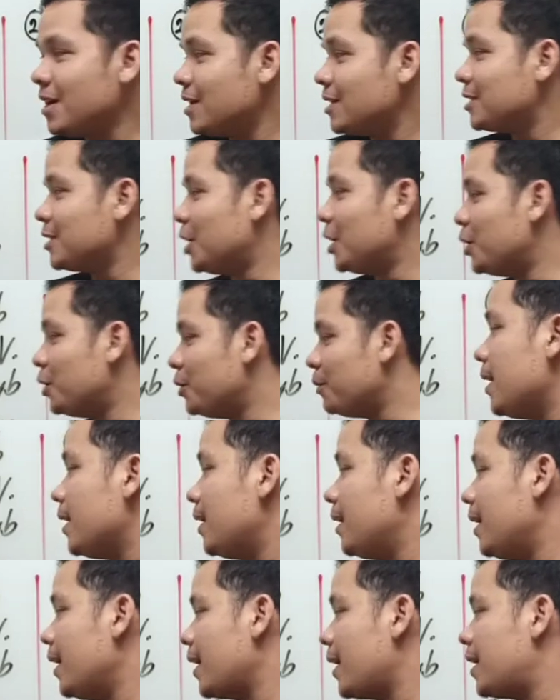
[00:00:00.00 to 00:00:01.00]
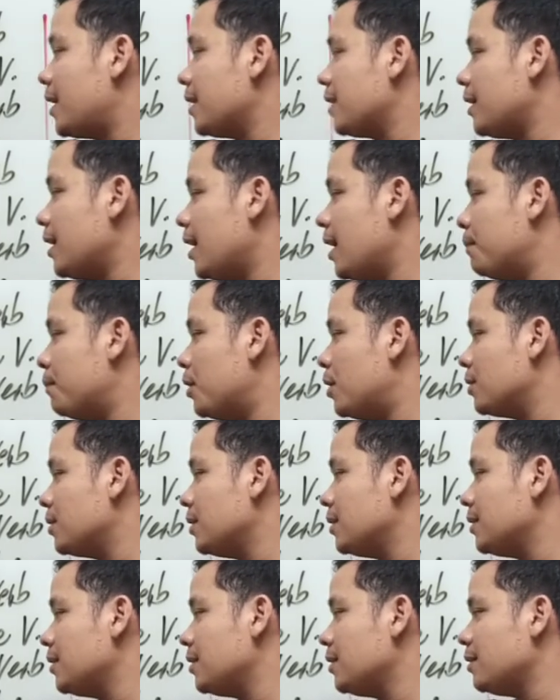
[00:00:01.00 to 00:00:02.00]
So like
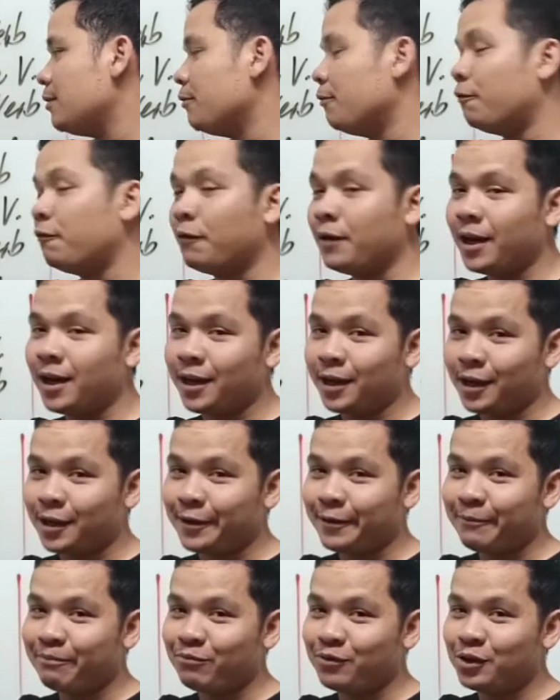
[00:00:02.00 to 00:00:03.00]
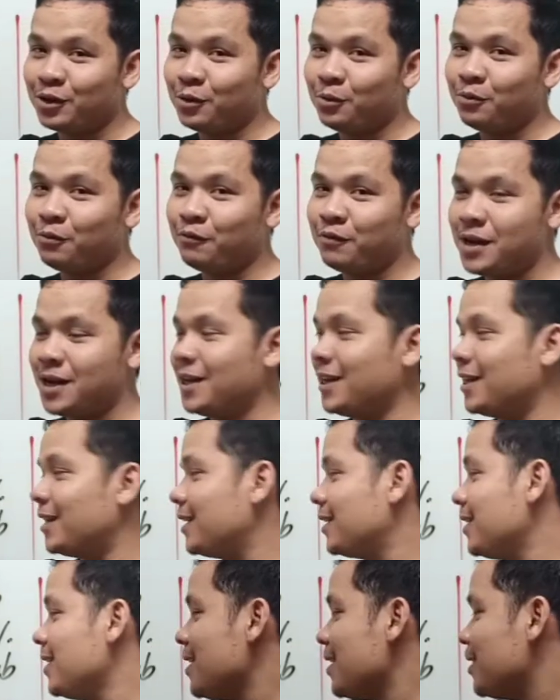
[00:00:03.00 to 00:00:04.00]
about feeling, you know,
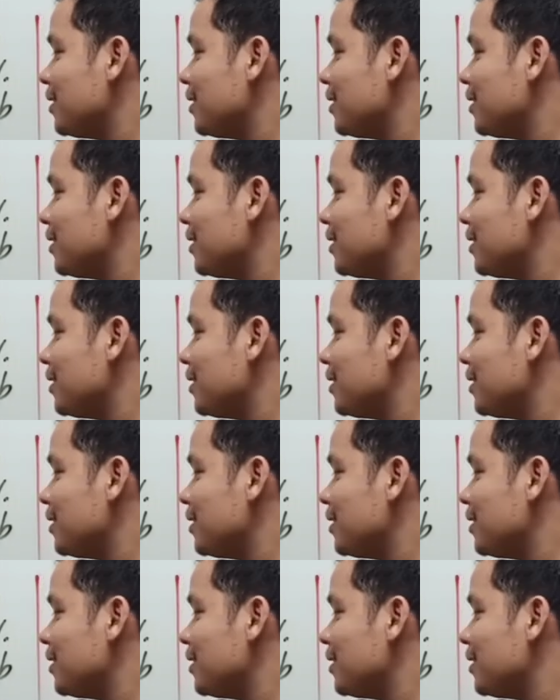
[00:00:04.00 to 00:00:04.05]
feeling.